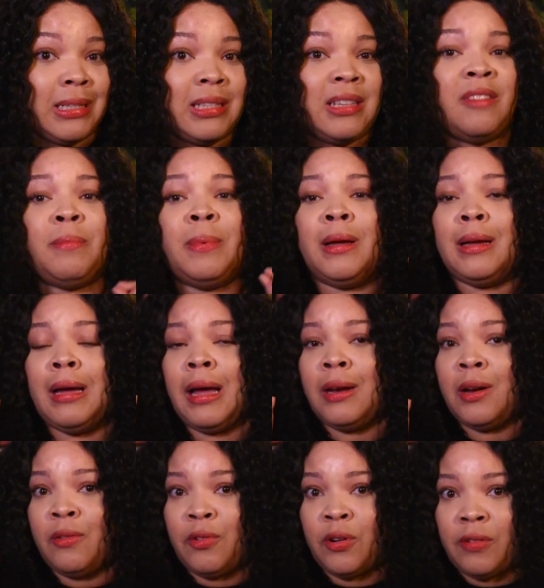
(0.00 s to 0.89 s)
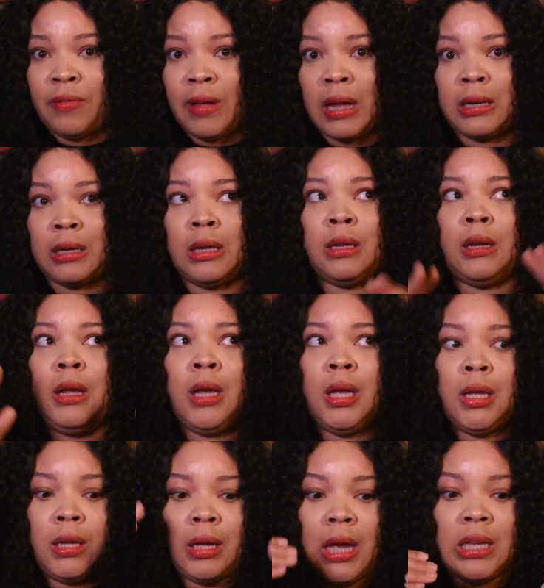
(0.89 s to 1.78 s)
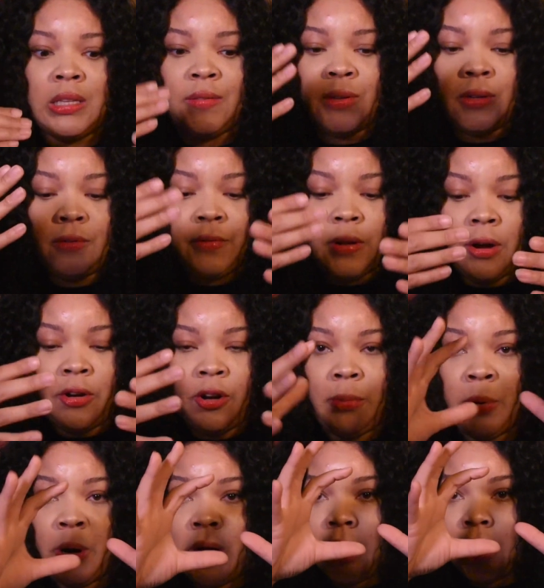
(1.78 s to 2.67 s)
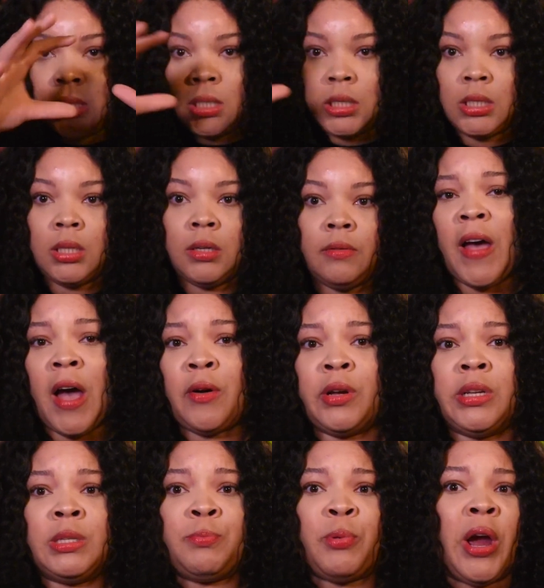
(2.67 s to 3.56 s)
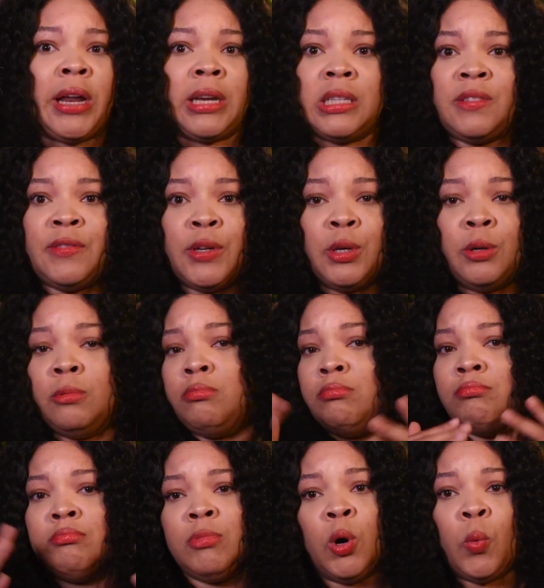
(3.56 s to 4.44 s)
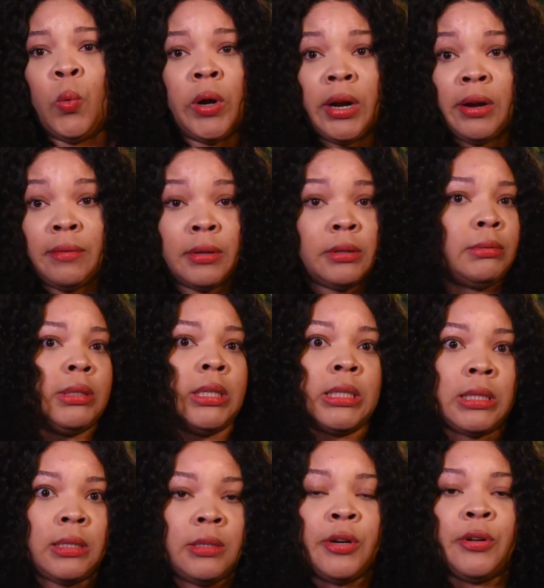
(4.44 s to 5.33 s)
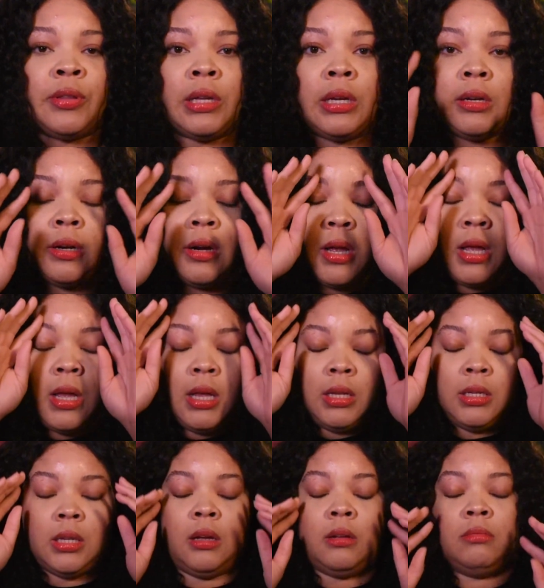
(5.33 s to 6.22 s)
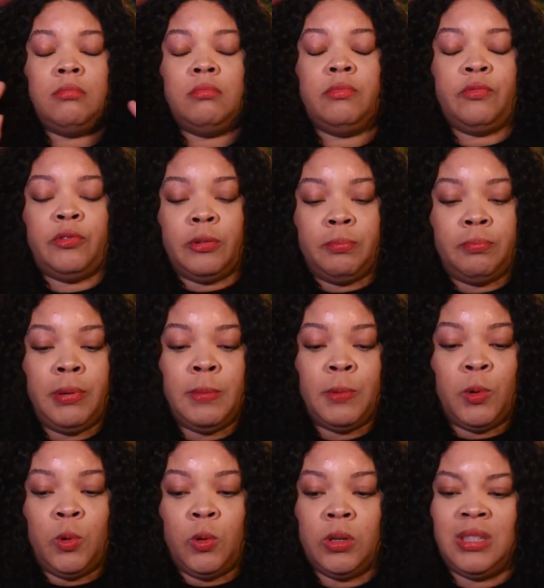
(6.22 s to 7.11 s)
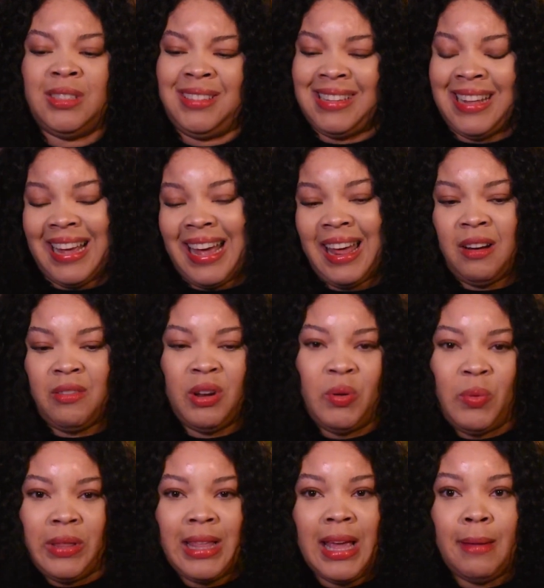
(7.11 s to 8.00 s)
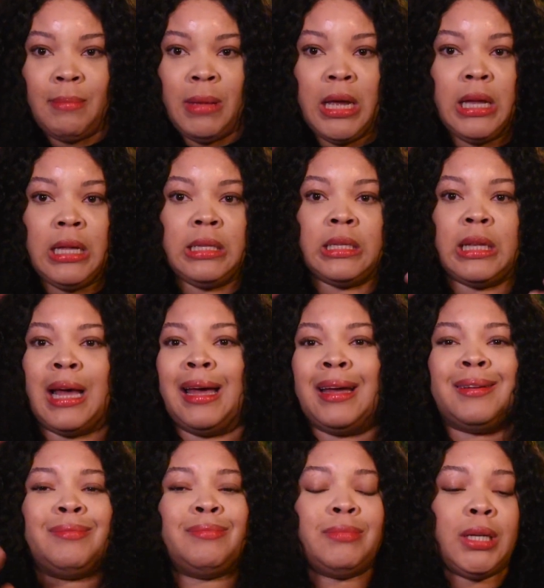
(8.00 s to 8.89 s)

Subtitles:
and stuff, but I know for a fact that Gainesville, Flowery Branch, Falcons practice field or whatever is near there. So for people who are just like, I don't know what that means, like,